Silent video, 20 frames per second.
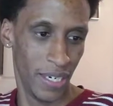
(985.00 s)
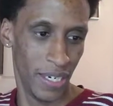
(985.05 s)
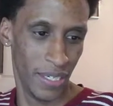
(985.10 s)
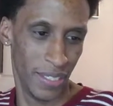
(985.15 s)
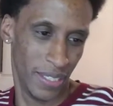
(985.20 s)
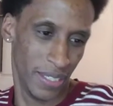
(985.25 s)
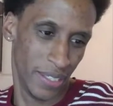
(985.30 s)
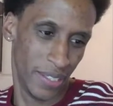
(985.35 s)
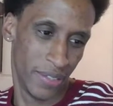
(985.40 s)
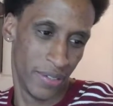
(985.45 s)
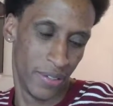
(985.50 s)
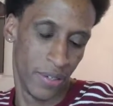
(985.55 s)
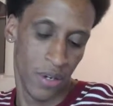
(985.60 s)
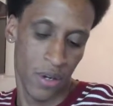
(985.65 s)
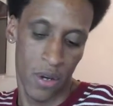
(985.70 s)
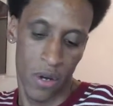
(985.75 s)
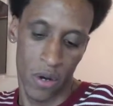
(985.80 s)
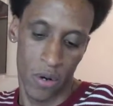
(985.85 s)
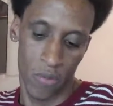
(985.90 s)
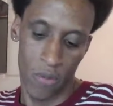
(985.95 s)
just
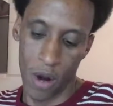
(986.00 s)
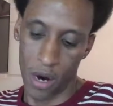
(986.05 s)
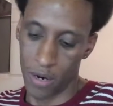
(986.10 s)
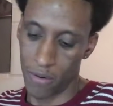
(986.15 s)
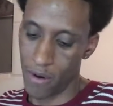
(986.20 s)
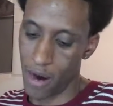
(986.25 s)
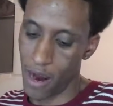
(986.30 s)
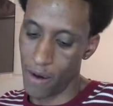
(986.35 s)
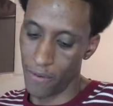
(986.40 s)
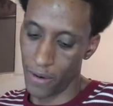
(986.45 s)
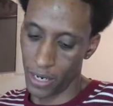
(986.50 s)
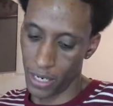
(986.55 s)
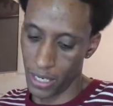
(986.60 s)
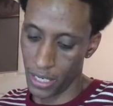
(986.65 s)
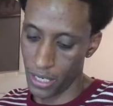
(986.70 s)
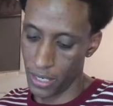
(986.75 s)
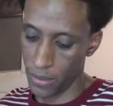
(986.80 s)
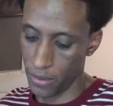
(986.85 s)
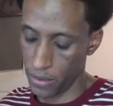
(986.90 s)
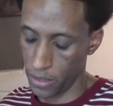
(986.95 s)
walking around with
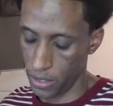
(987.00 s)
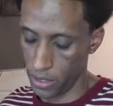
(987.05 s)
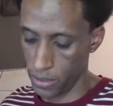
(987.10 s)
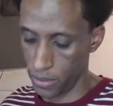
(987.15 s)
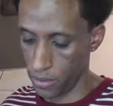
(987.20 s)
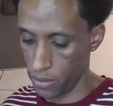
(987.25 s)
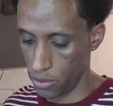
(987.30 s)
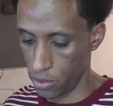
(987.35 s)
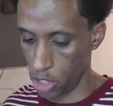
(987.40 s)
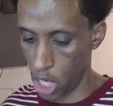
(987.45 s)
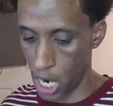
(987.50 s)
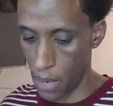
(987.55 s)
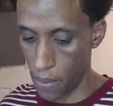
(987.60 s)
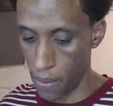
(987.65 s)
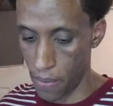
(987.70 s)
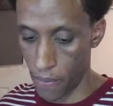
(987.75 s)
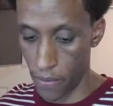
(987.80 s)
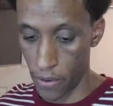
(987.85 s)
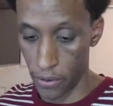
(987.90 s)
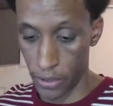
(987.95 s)
guns and trying to
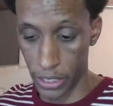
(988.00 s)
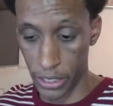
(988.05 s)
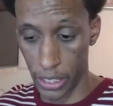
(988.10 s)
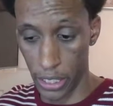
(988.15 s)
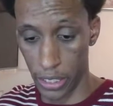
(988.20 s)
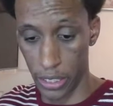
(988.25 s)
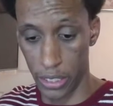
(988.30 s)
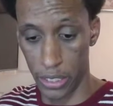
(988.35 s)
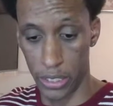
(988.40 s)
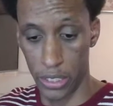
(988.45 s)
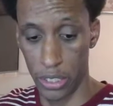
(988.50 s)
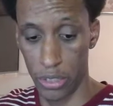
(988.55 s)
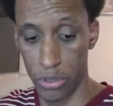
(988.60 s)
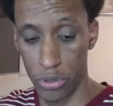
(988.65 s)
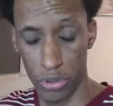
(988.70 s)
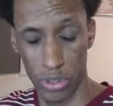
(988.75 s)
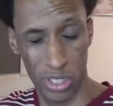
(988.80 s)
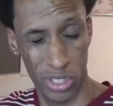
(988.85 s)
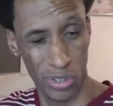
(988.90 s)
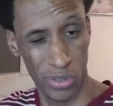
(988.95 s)
provoke each other to see
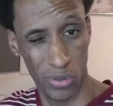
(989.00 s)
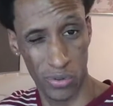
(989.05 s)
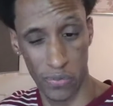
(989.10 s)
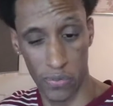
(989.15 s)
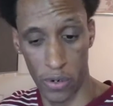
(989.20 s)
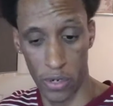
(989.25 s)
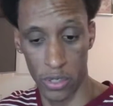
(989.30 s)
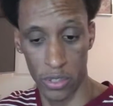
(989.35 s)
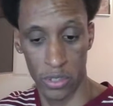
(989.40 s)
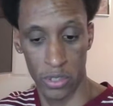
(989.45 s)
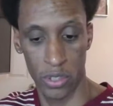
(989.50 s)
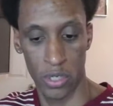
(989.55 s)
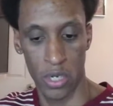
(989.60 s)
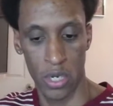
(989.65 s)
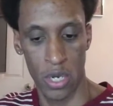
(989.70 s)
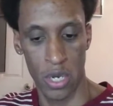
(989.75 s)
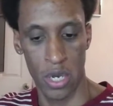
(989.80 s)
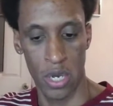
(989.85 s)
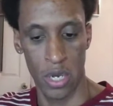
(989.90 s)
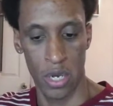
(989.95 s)
who shoots first
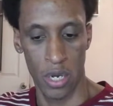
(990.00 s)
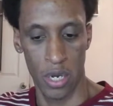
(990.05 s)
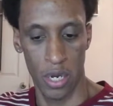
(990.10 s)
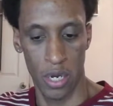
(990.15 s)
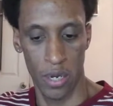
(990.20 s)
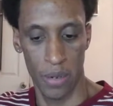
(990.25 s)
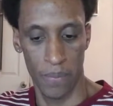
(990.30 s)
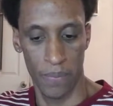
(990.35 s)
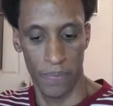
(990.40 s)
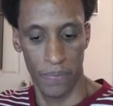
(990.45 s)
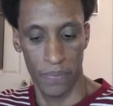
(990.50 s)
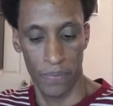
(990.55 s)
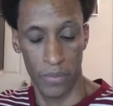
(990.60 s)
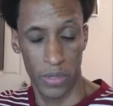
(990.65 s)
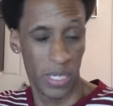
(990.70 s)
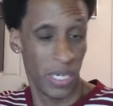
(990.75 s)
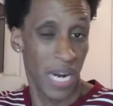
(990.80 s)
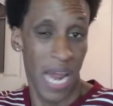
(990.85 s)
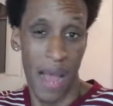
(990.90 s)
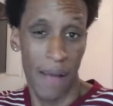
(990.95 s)

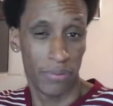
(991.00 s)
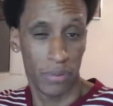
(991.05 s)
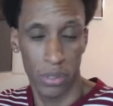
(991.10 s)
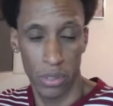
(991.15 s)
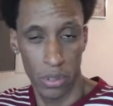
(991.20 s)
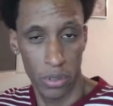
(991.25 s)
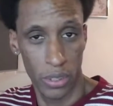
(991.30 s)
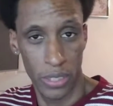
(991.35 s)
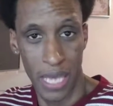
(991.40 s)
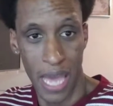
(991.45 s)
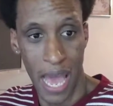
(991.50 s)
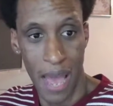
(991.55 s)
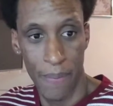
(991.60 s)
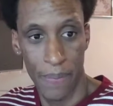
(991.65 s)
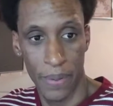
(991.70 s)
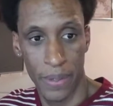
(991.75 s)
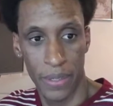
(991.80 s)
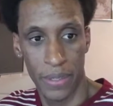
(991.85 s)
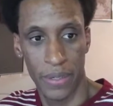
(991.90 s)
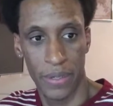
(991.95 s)
could absolutely
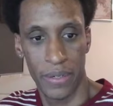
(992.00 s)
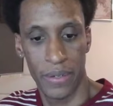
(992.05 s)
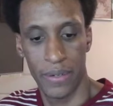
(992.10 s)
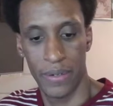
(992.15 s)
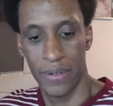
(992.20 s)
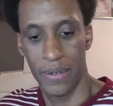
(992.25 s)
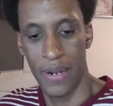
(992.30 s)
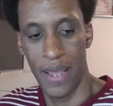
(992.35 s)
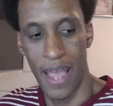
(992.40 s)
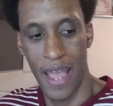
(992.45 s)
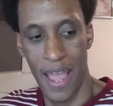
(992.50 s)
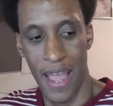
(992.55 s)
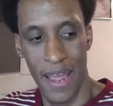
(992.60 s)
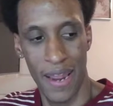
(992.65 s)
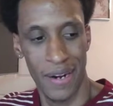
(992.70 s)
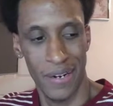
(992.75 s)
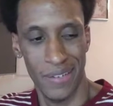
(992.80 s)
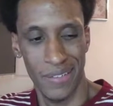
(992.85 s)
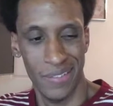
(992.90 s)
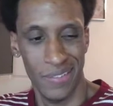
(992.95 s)
happen.
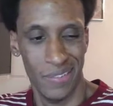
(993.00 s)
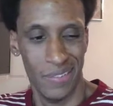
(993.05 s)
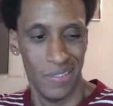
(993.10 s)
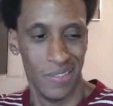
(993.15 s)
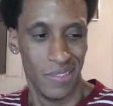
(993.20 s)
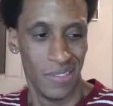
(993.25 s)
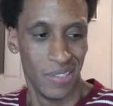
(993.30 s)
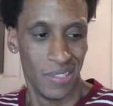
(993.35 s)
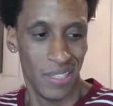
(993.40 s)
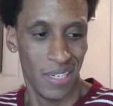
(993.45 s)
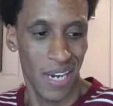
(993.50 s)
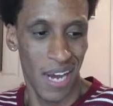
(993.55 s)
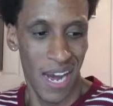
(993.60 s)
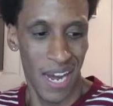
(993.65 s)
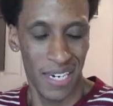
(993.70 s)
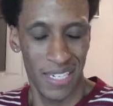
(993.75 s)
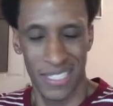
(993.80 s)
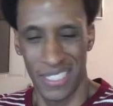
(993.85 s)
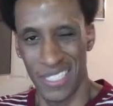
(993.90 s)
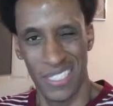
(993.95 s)
And I
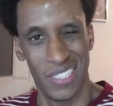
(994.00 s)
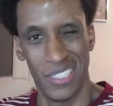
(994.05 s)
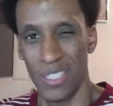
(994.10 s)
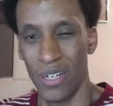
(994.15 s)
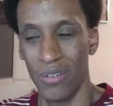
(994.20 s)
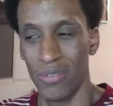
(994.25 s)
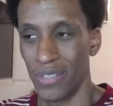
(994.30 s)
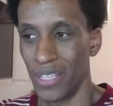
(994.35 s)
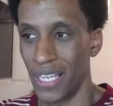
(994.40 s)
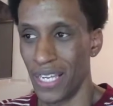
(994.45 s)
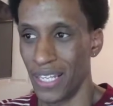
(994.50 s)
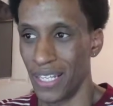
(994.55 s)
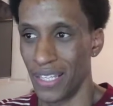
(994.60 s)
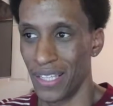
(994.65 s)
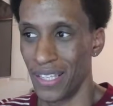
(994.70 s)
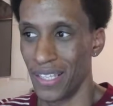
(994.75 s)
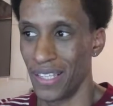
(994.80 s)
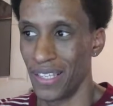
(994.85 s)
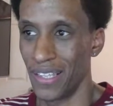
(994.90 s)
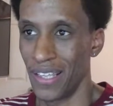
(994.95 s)
just don't think
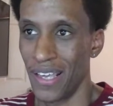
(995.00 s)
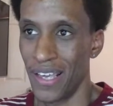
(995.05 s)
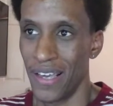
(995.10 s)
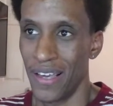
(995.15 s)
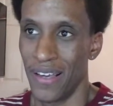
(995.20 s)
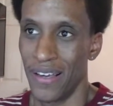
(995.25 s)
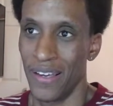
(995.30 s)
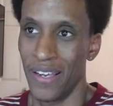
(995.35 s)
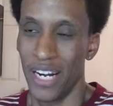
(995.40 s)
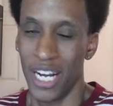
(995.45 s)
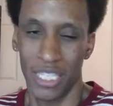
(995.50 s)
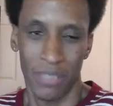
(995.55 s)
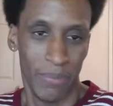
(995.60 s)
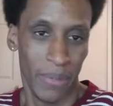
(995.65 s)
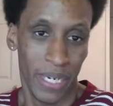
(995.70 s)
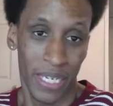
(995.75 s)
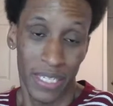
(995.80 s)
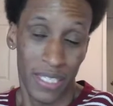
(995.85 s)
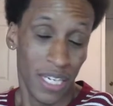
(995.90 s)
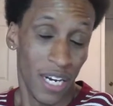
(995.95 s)
as
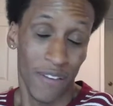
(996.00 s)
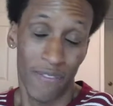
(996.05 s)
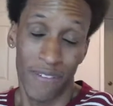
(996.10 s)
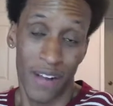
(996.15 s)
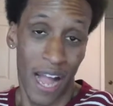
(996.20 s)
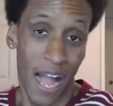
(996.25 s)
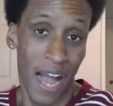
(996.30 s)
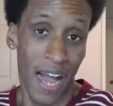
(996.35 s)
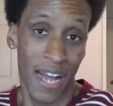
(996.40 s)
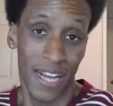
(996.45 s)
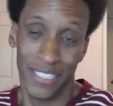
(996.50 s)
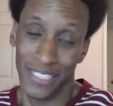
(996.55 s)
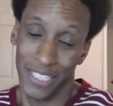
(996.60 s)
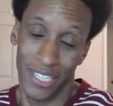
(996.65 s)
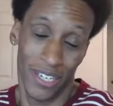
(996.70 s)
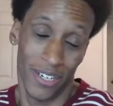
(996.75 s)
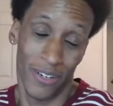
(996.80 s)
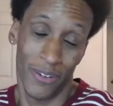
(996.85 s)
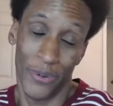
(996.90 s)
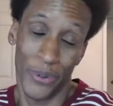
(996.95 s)
many tough guys
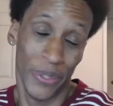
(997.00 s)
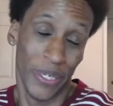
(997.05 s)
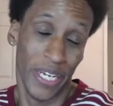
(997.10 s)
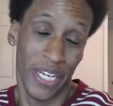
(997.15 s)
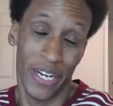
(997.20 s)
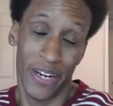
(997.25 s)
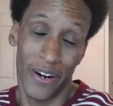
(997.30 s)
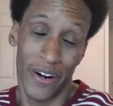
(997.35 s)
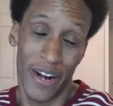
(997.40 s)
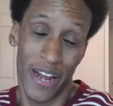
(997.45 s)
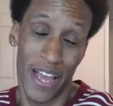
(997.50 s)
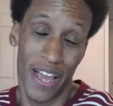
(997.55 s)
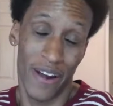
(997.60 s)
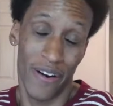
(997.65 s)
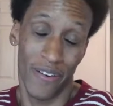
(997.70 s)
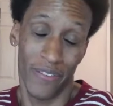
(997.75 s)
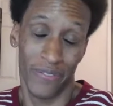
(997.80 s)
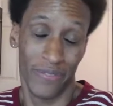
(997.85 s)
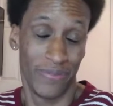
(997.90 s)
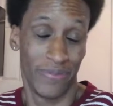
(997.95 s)
are on the internet
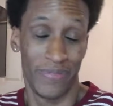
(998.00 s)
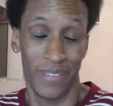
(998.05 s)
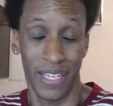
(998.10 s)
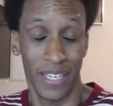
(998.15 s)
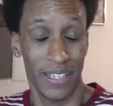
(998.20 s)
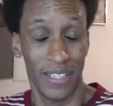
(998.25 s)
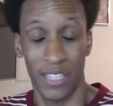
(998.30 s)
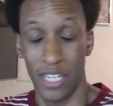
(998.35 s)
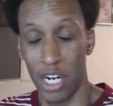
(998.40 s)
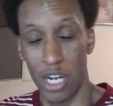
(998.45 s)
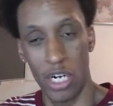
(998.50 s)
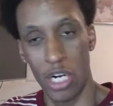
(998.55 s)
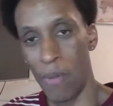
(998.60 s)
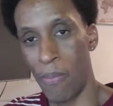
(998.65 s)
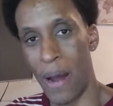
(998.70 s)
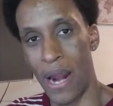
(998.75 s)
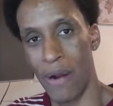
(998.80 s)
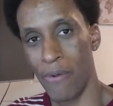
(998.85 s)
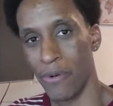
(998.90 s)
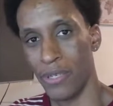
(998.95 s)
or think
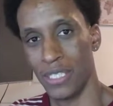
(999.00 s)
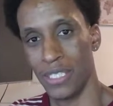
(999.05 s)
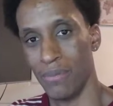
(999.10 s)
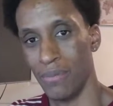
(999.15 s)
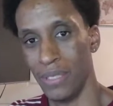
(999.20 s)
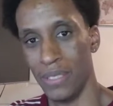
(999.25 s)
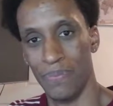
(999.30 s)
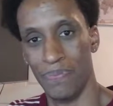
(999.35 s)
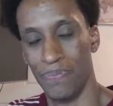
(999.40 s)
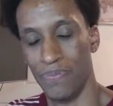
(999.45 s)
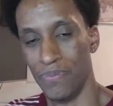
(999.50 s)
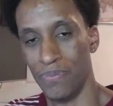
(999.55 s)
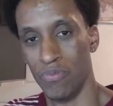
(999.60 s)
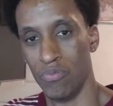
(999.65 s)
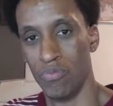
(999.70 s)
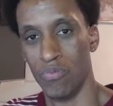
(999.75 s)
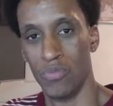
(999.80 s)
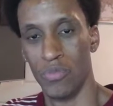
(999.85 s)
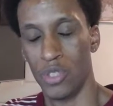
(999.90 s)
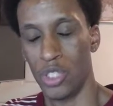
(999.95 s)
nobody wants to be
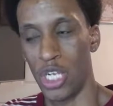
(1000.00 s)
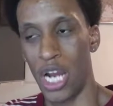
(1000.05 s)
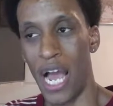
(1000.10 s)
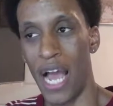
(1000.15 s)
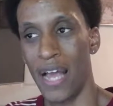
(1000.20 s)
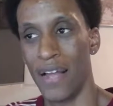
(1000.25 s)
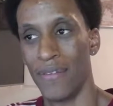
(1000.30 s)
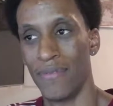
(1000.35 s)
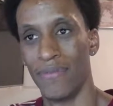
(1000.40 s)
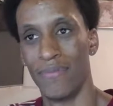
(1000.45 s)
shot,